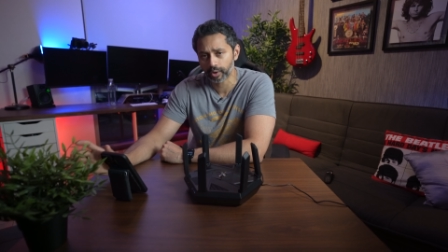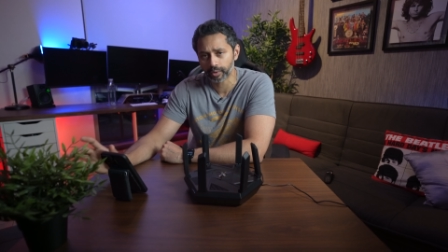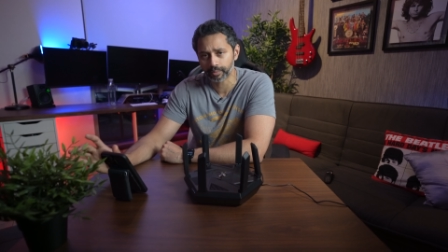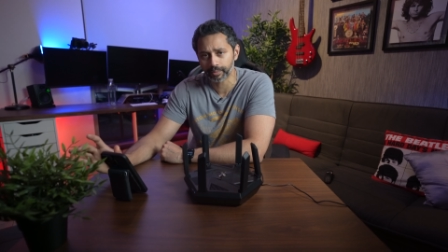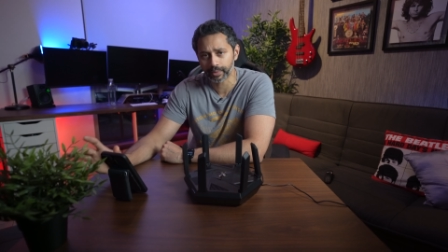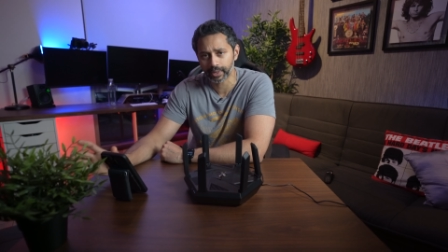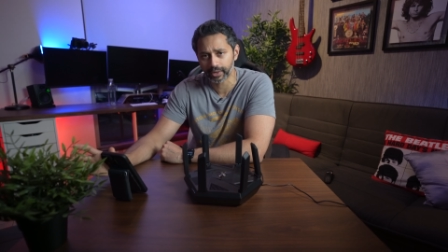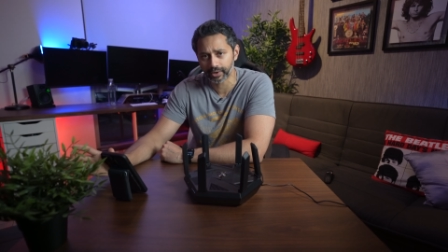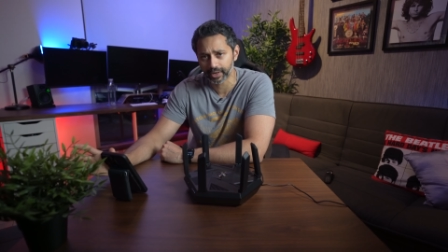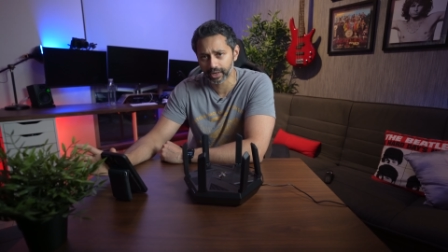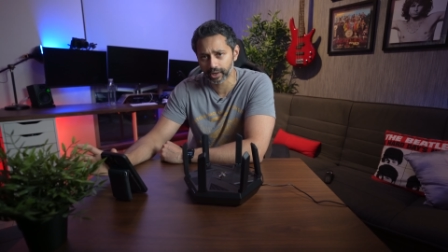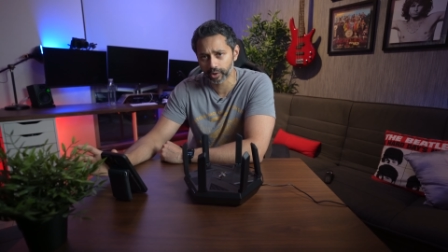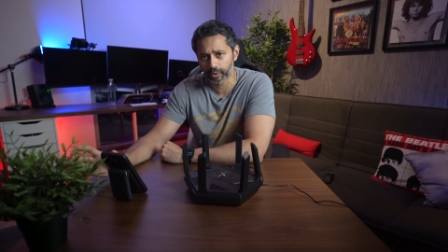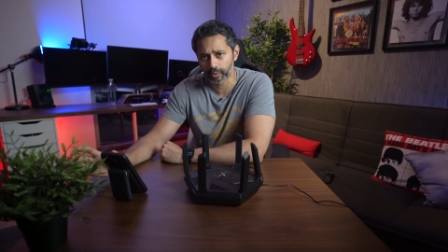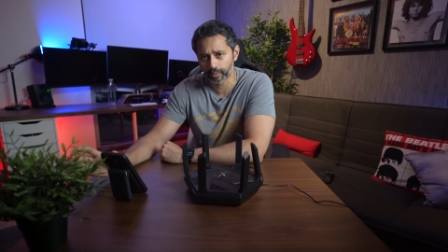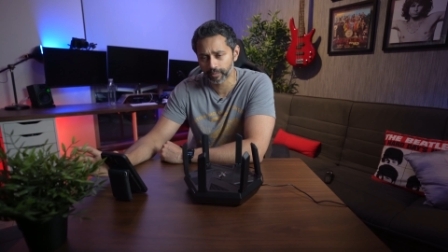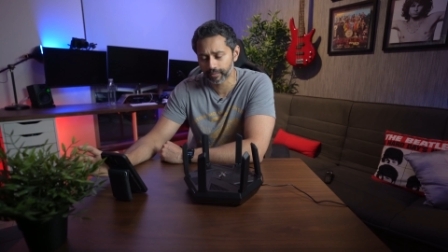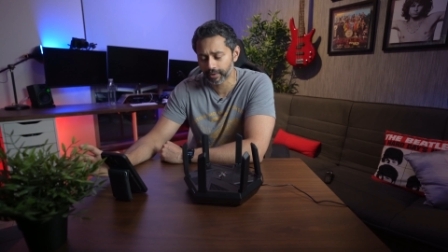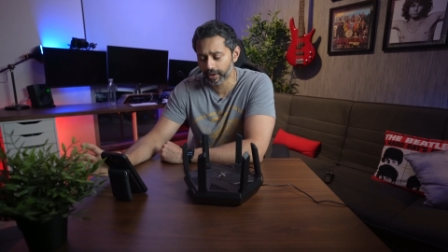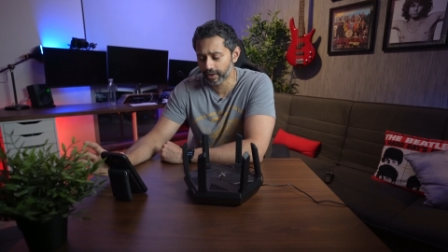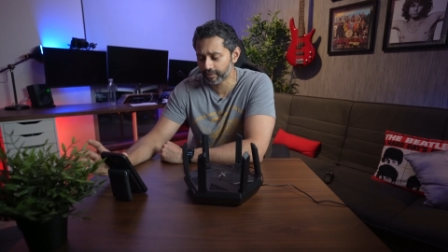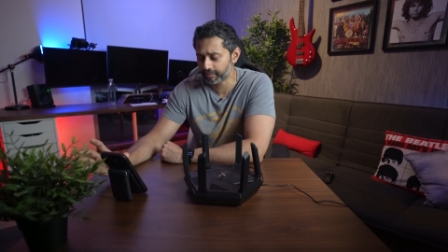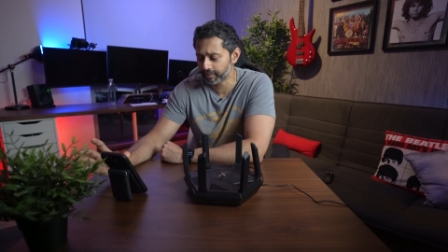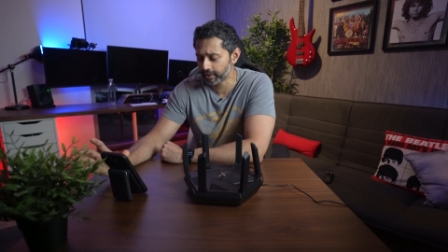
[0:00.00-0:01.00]
On my regular home
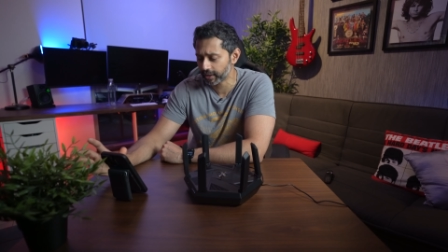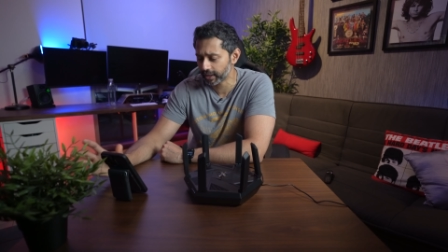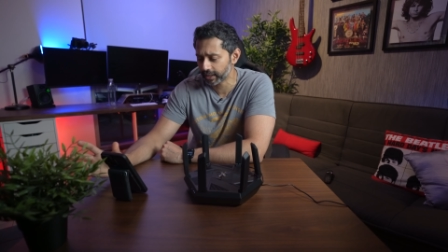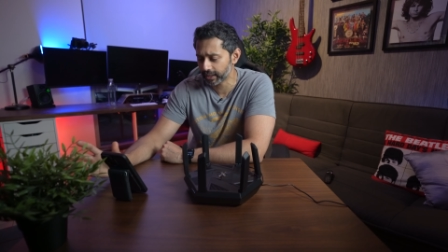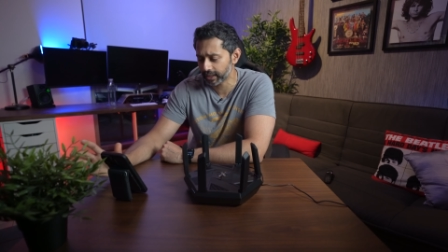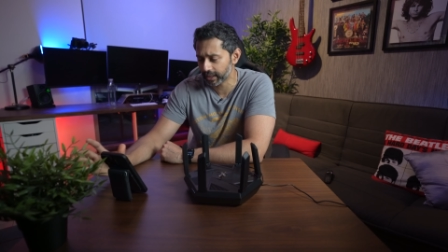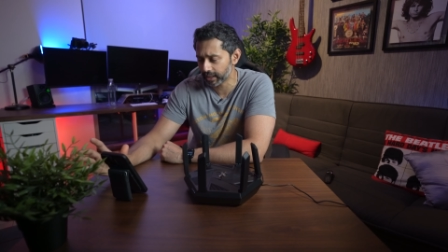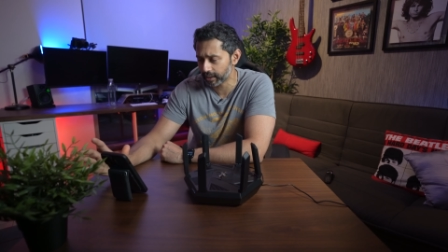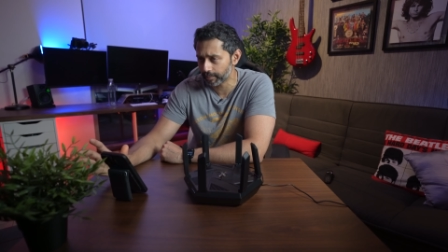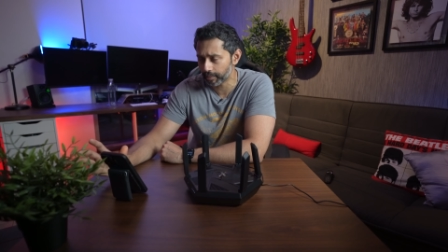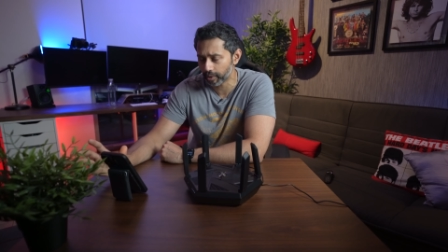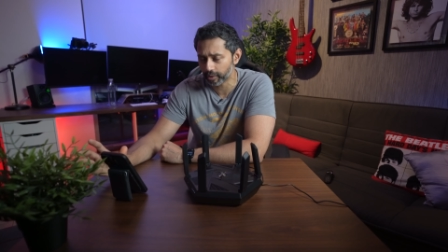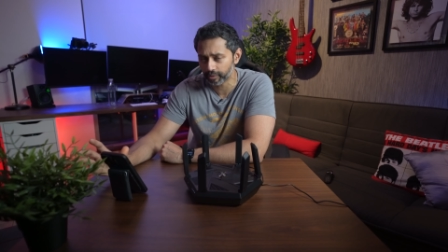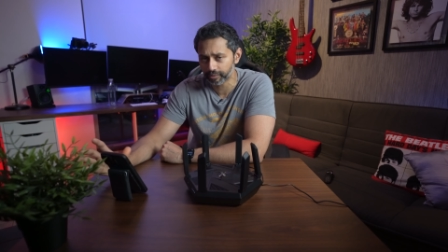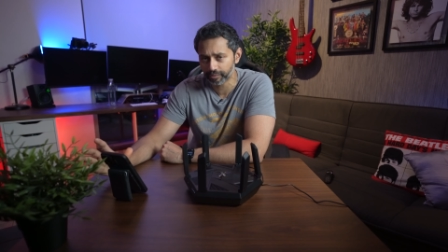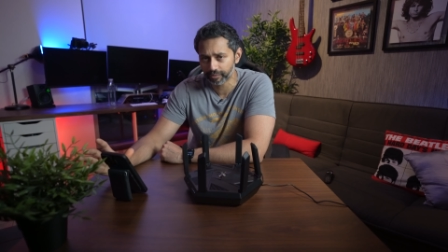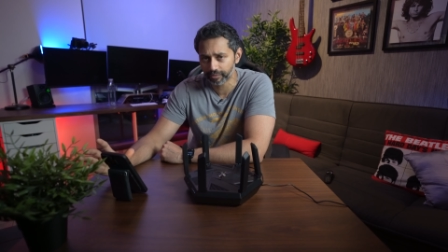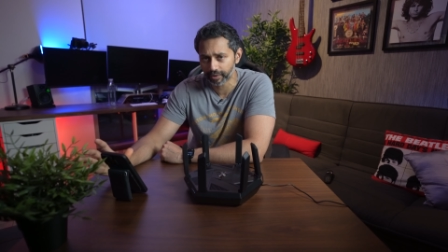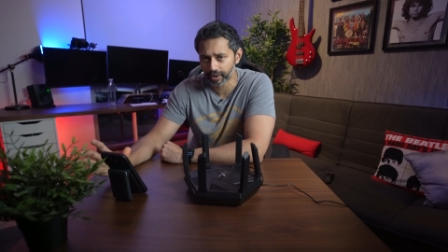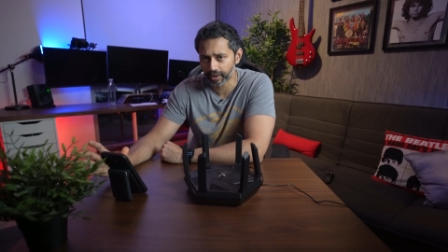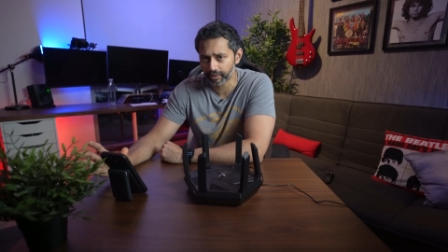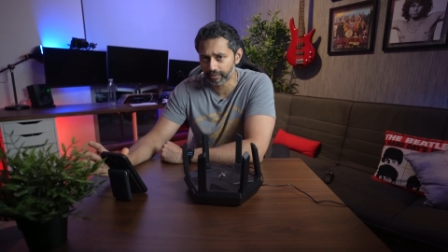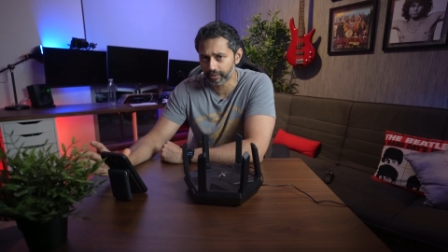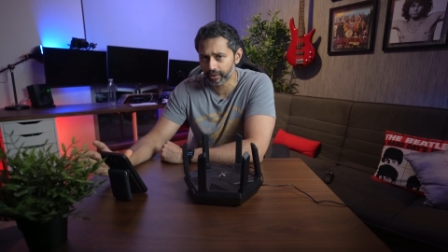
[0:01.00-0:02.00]
Wi-Fi, I get about
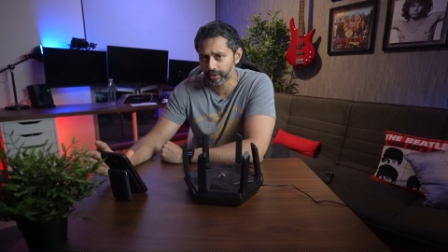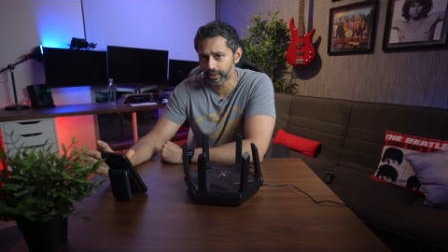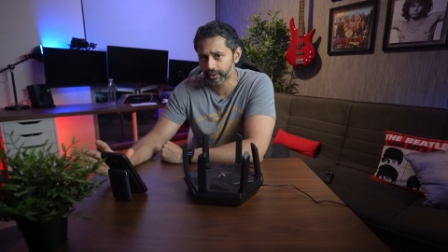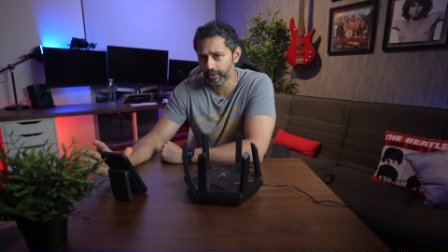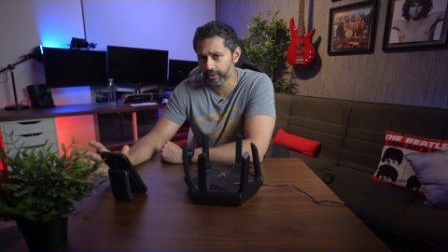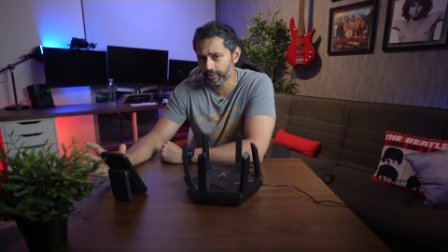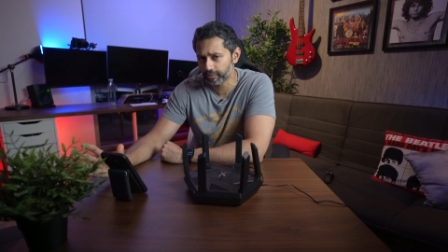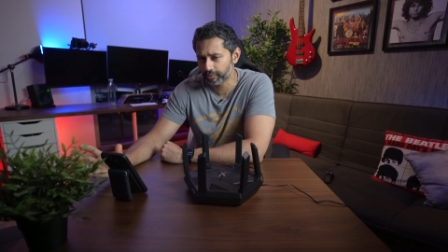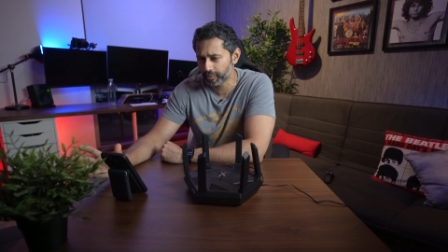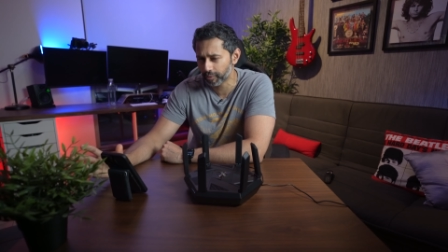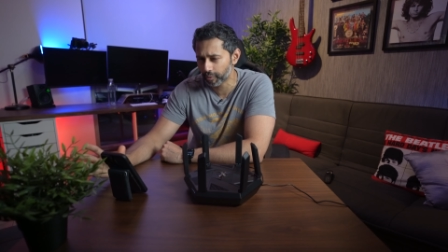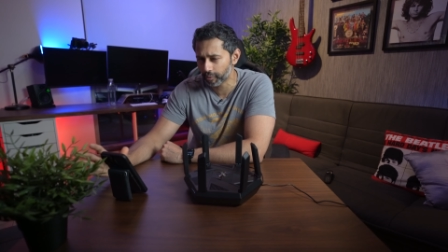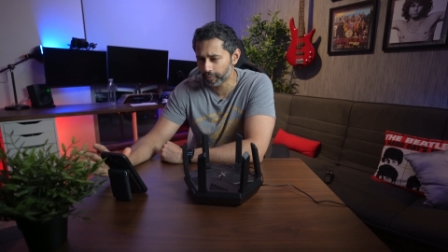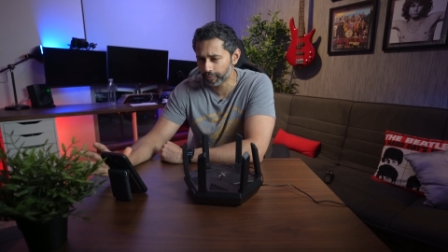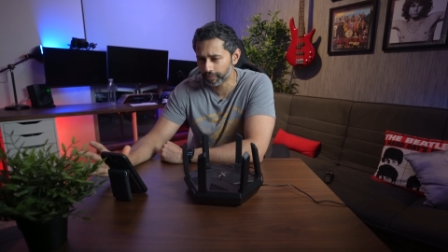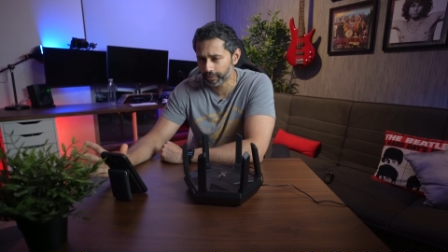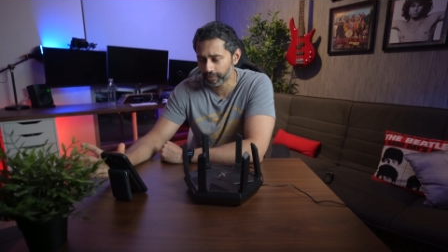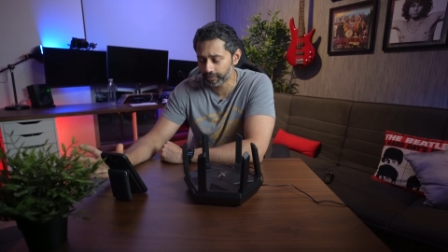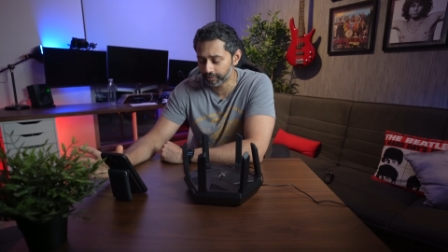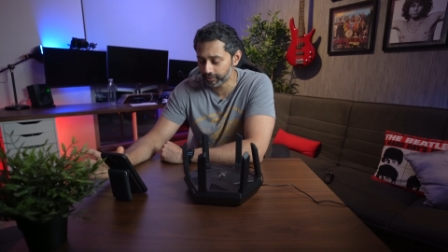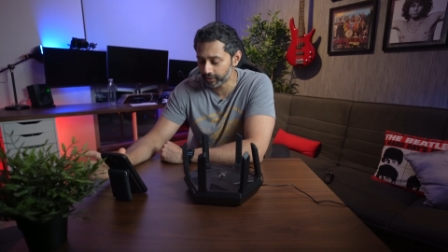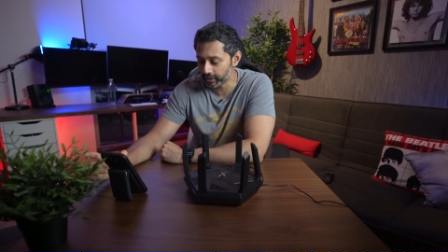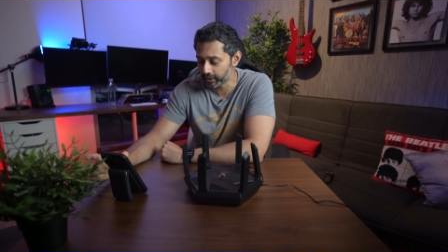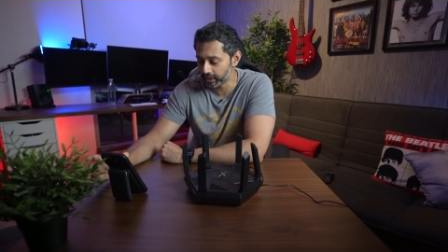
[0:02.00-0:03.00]
five hundred, four
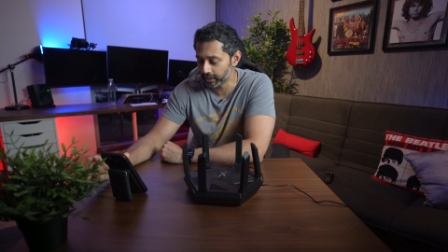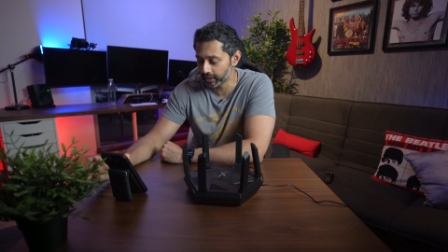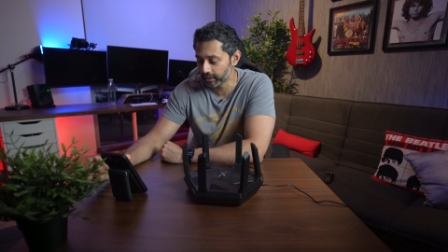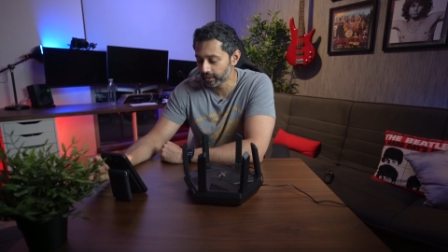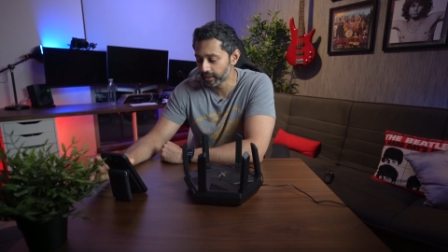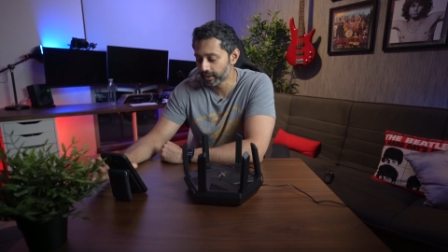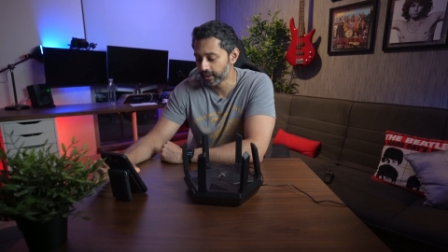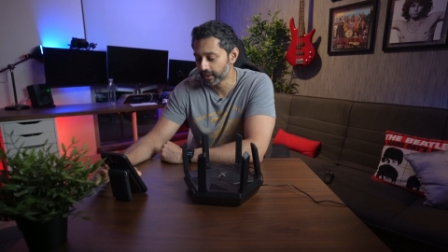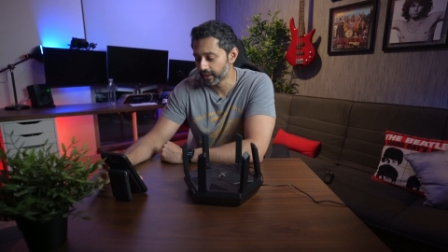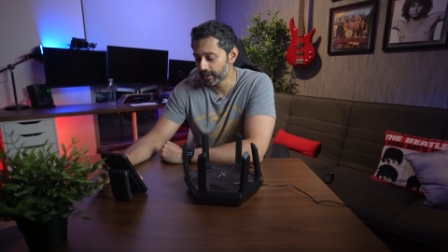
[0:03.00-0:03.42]
fifty,